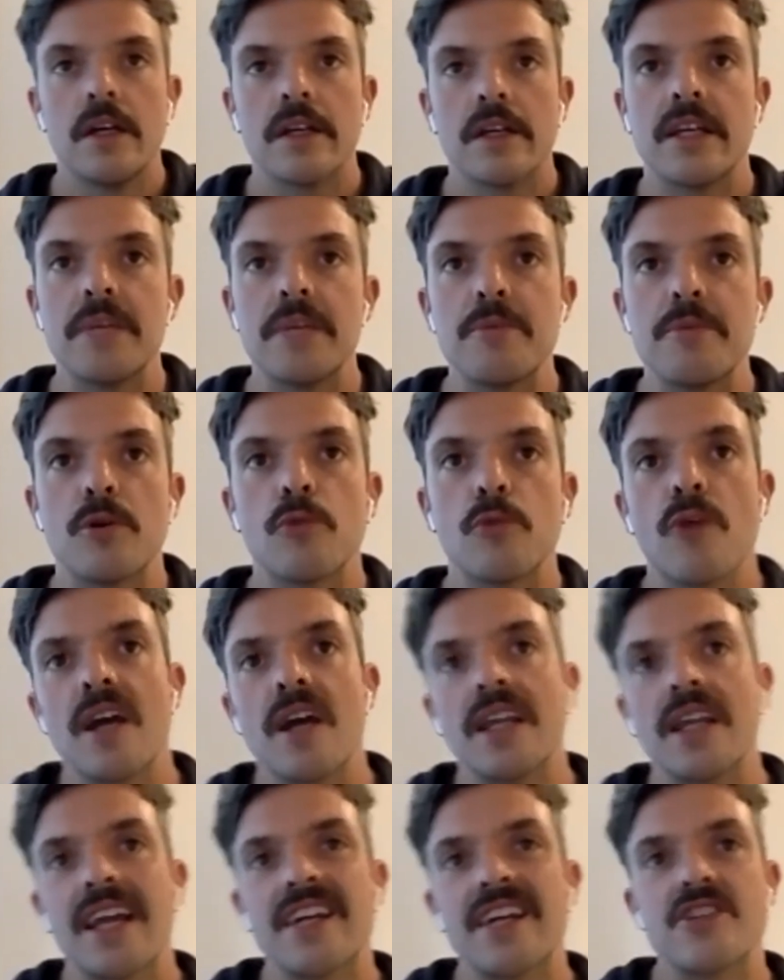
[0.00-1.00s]
Keep your
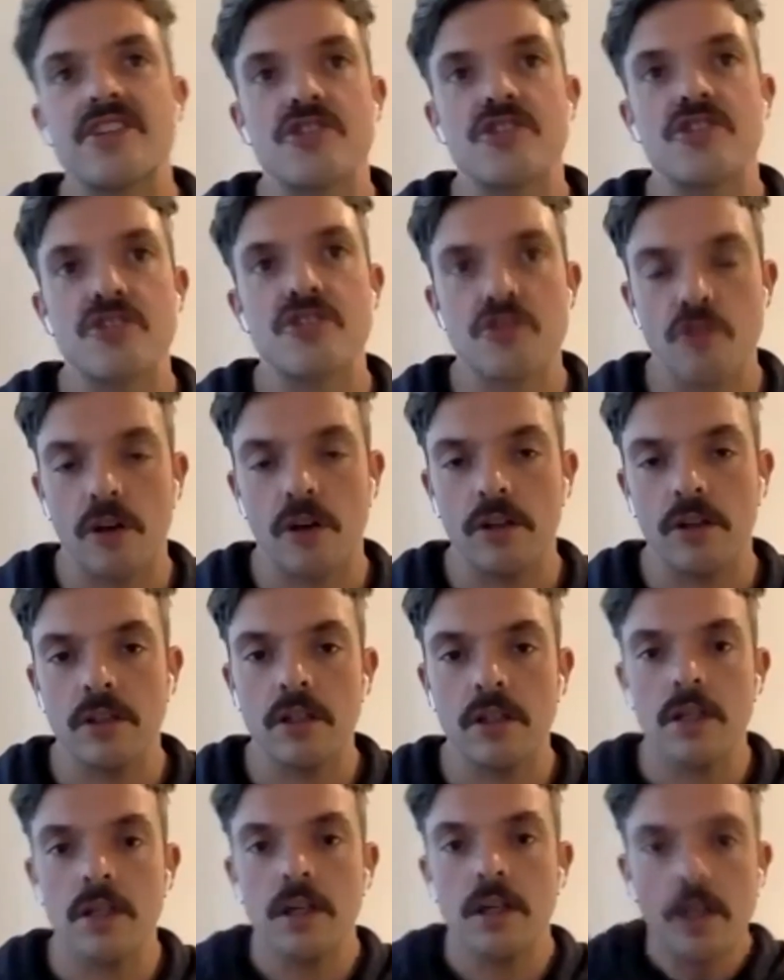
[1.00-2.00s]
right leg strong.
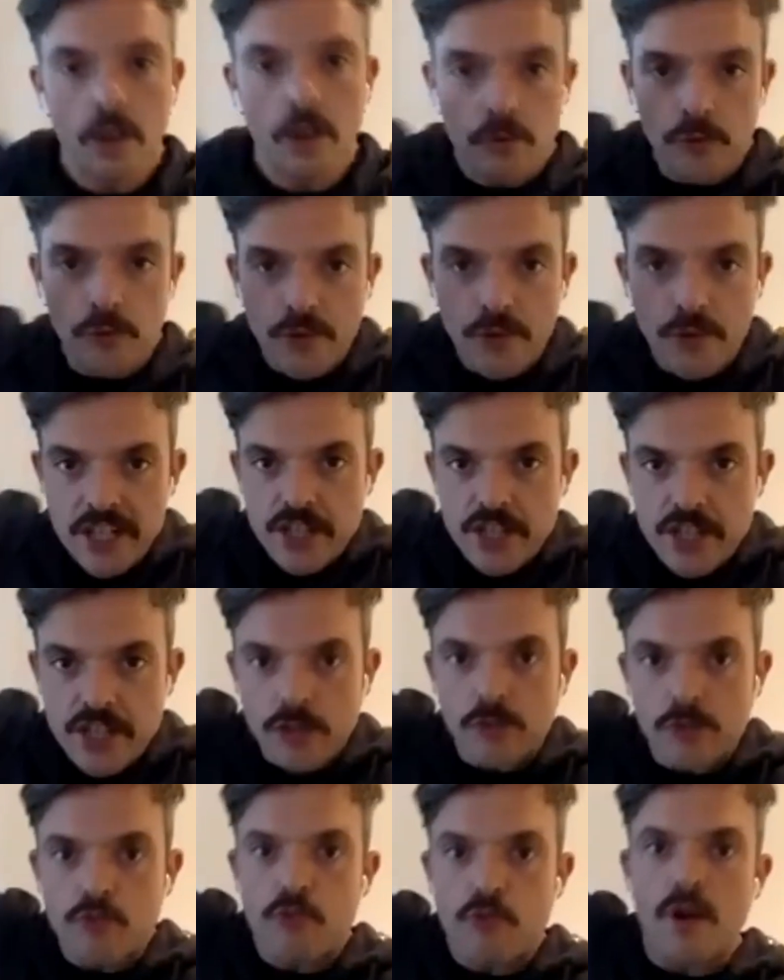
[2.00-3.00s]
Reach your
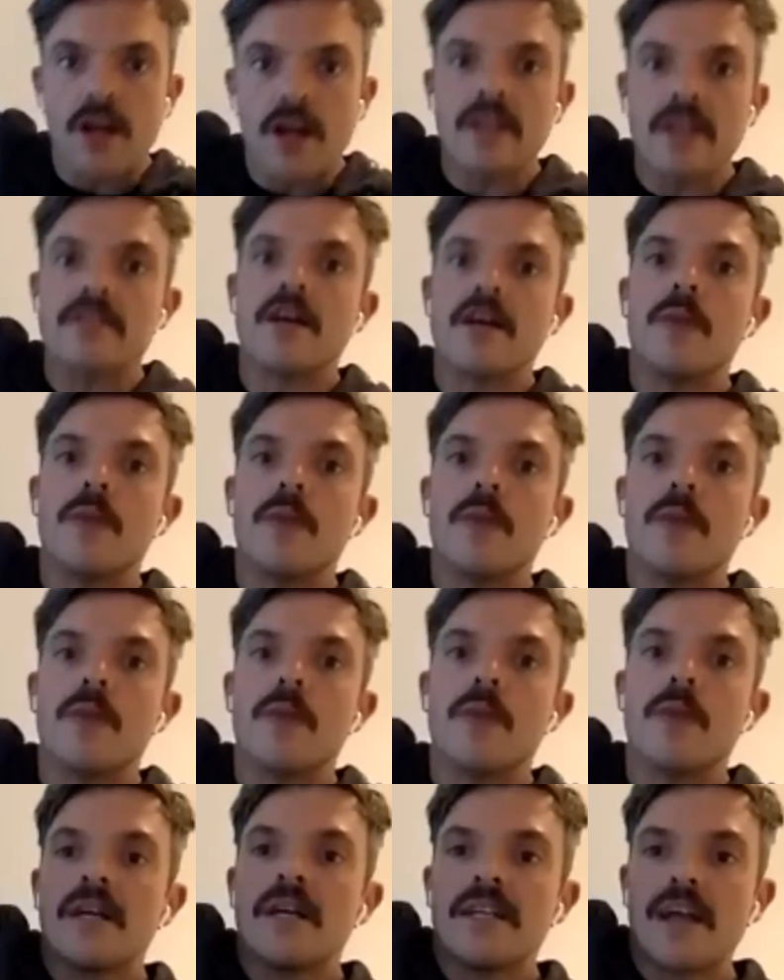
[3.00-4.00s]
right arm up.
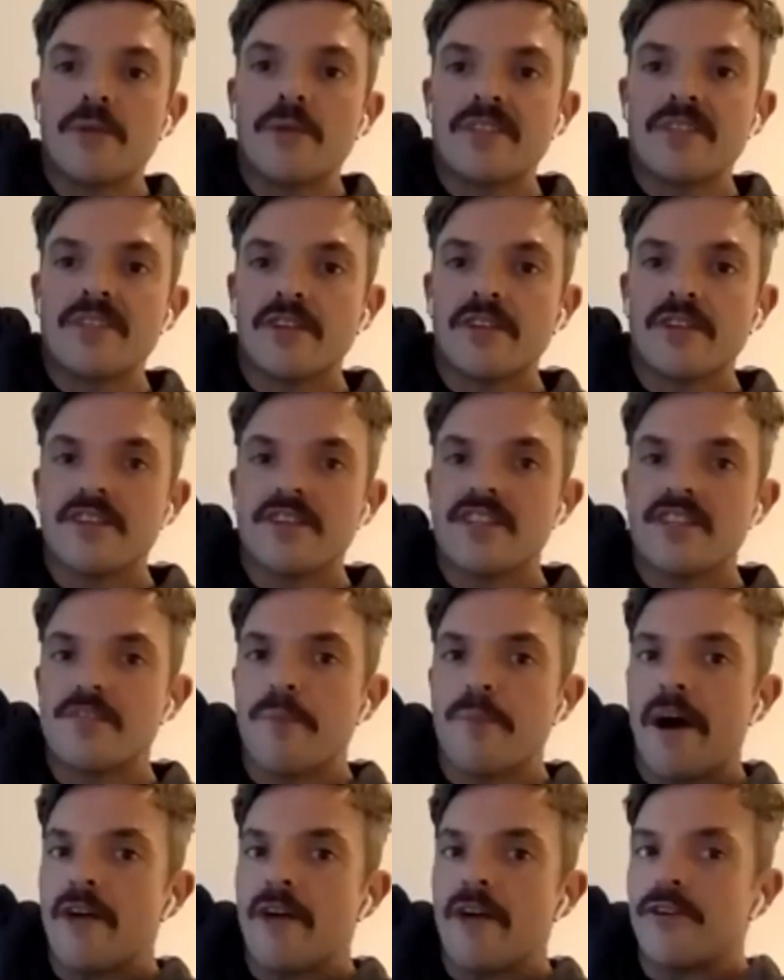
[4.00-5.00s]
Now start to
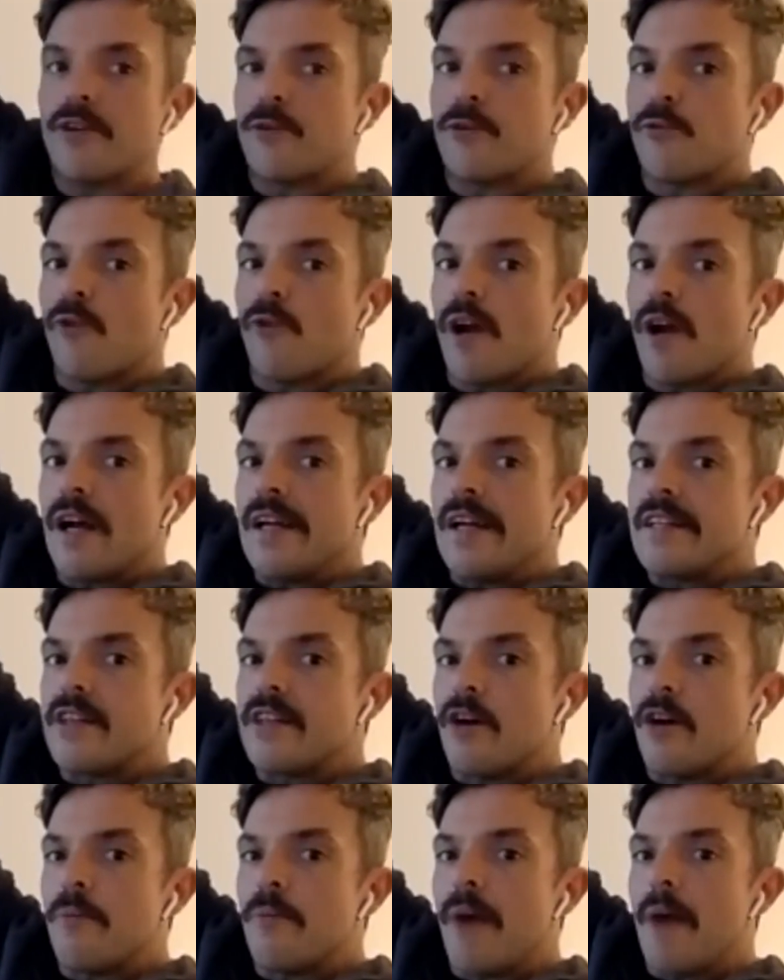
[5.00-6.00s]
spiral the right
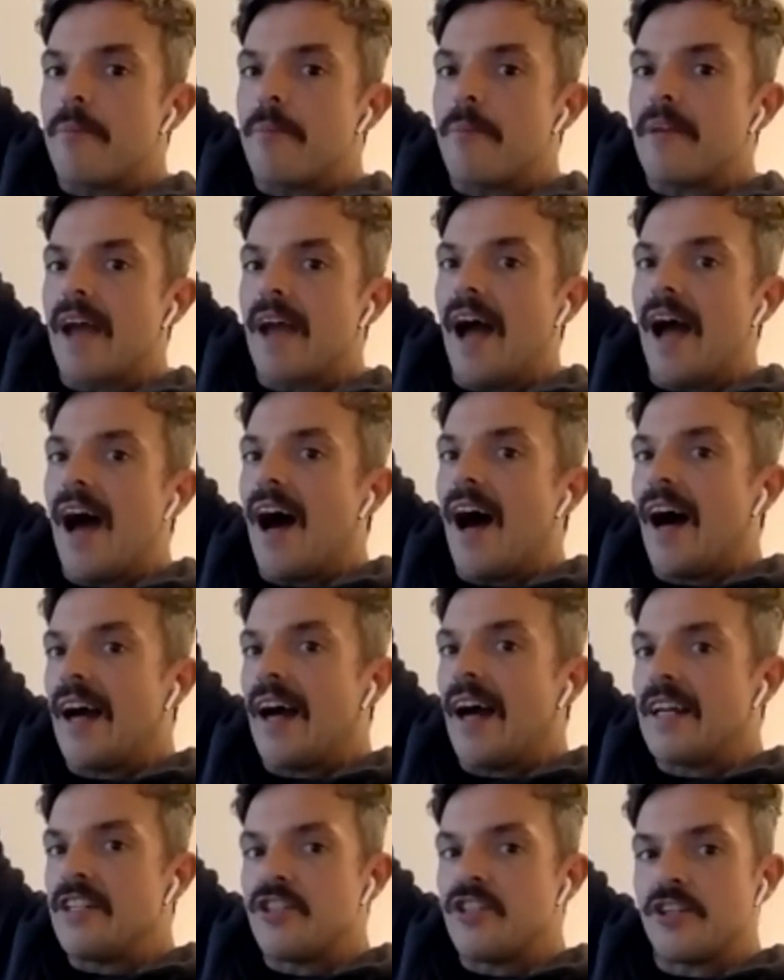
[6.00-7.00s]
arm back
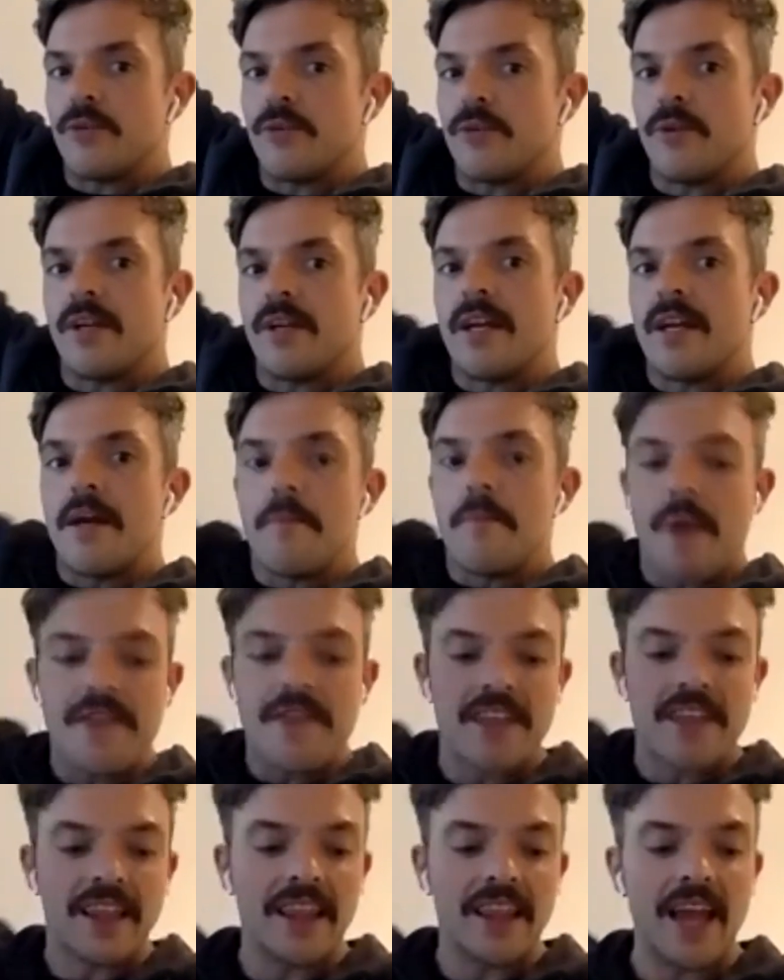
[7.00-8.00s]
behind you.
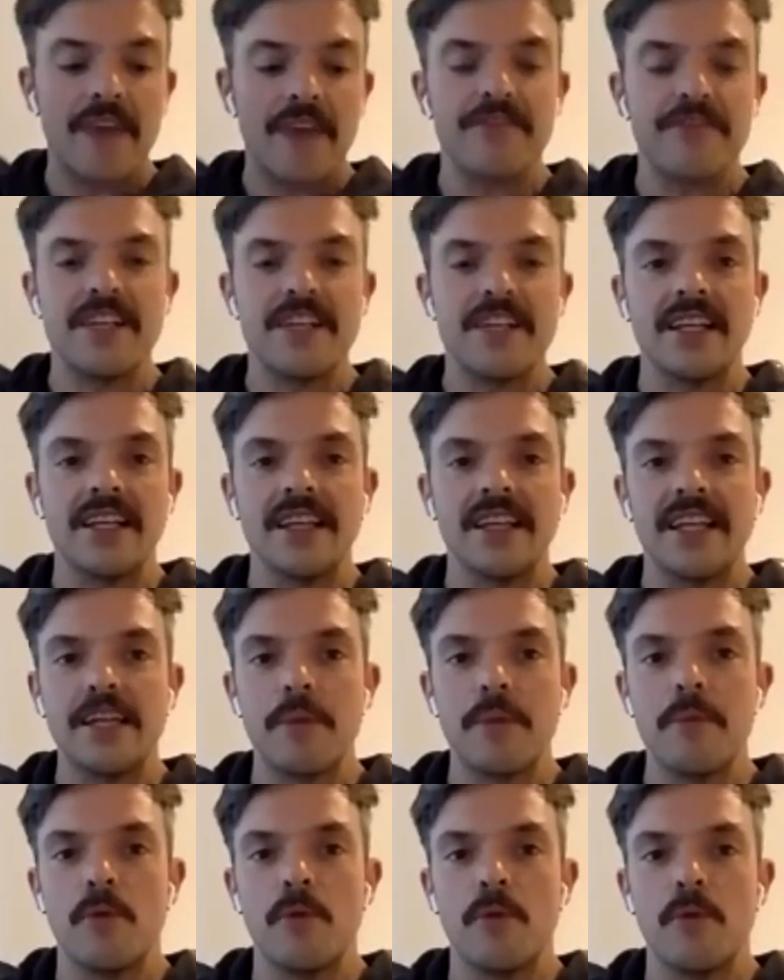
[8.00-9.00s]
Bend the left knee a little
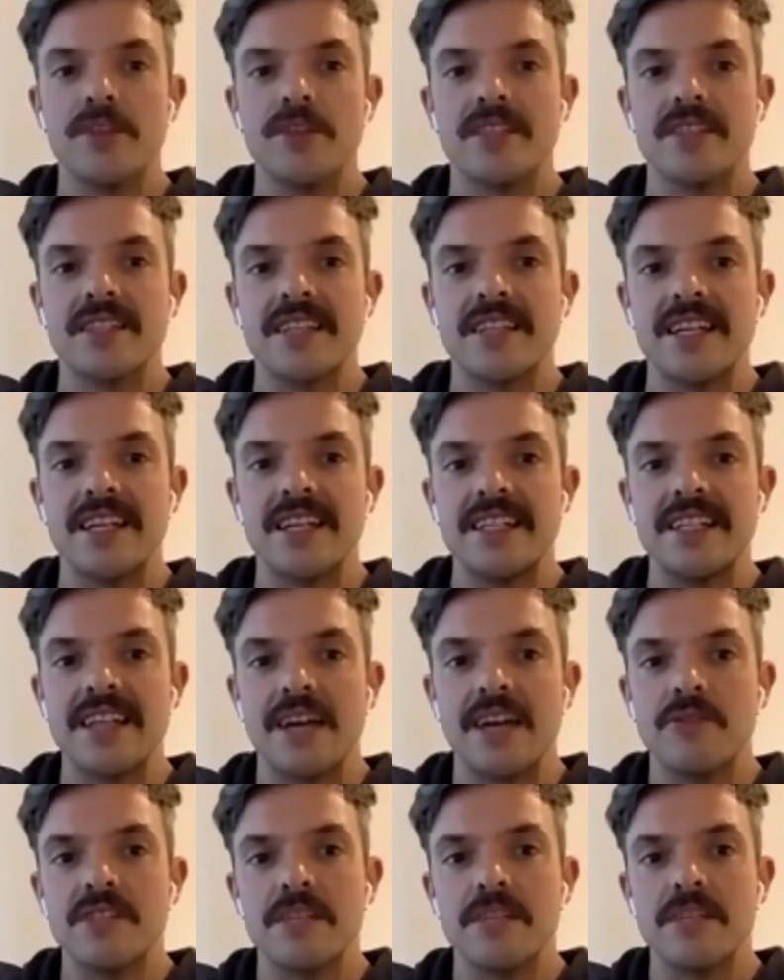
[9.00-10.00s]
bit more. Sit
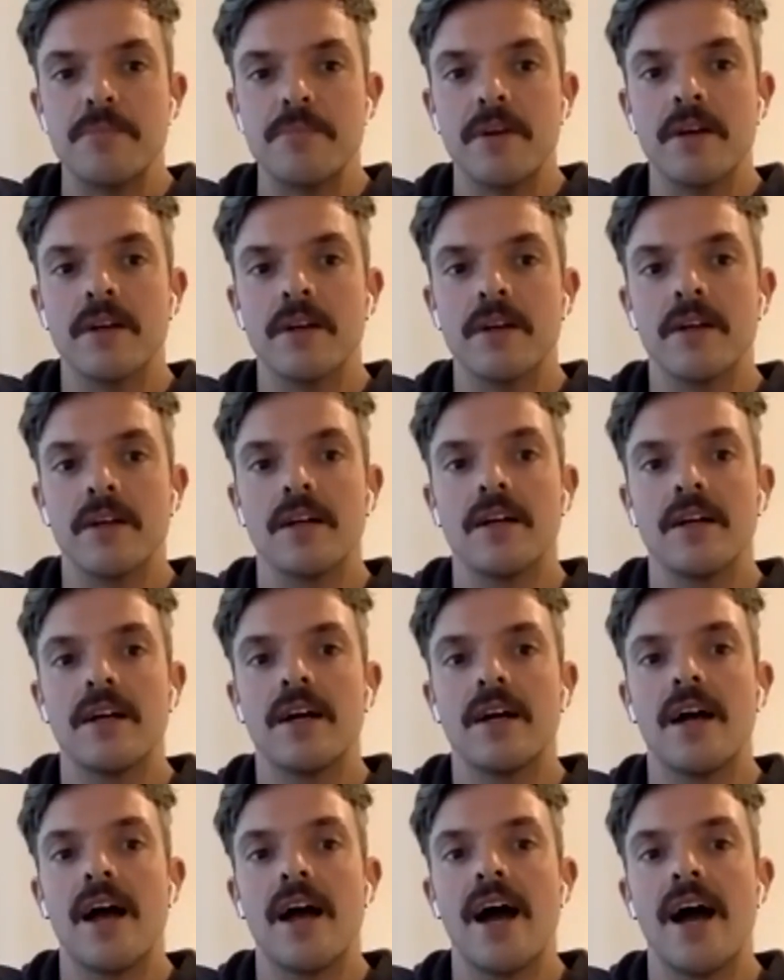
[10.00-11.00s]
down deeper
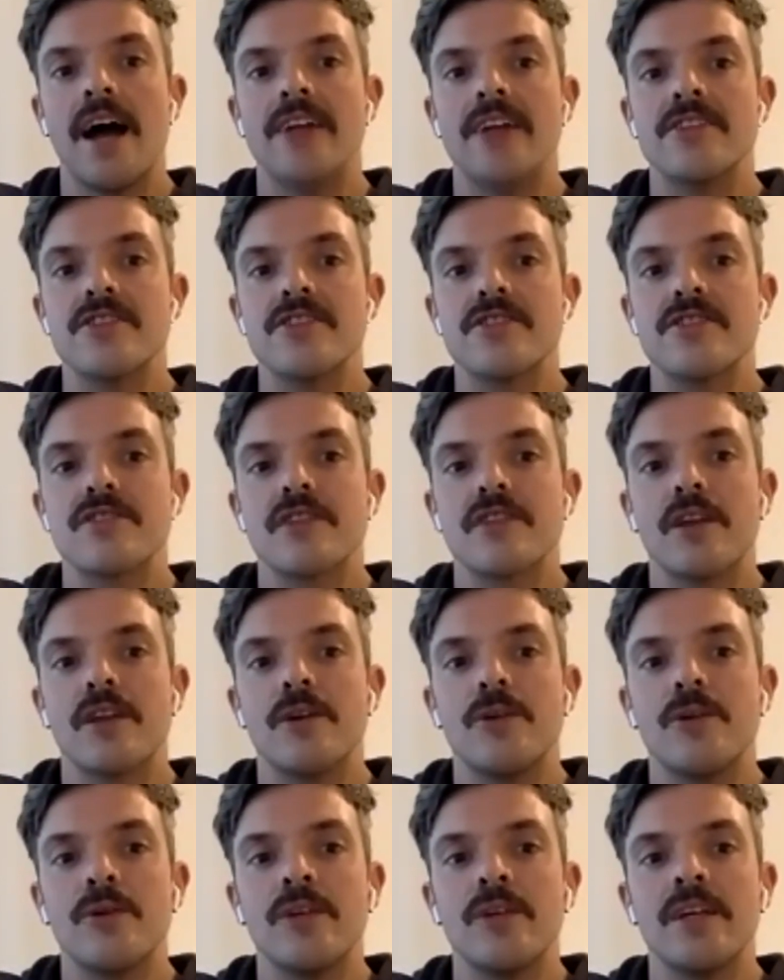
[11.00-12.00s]
and
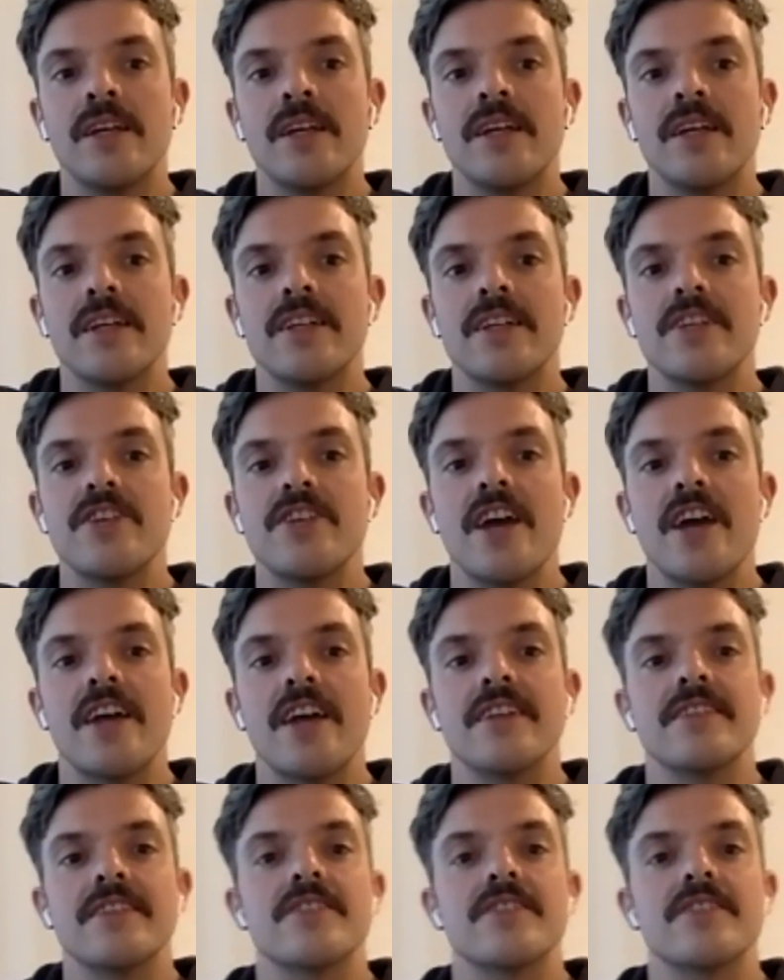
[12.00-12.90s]
slowly change.